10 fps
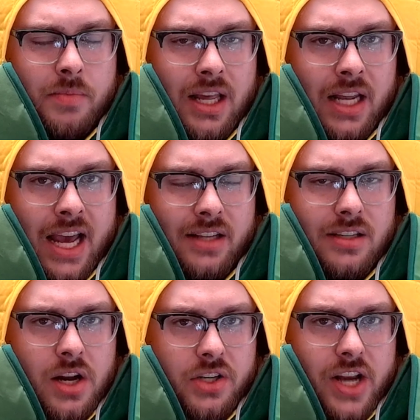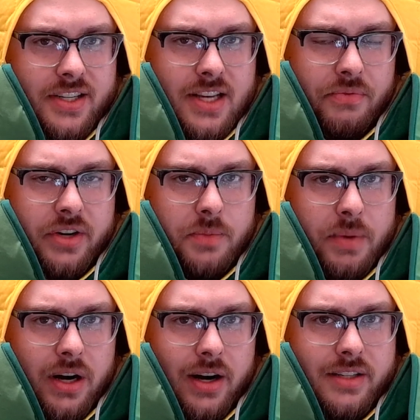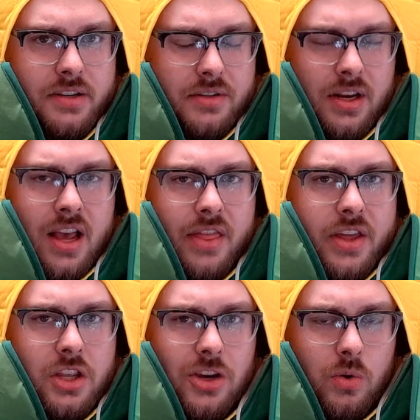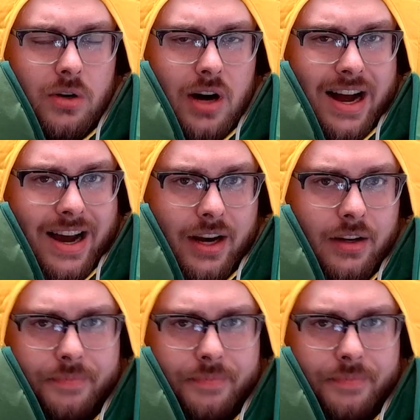and as such has different experiences than you or I.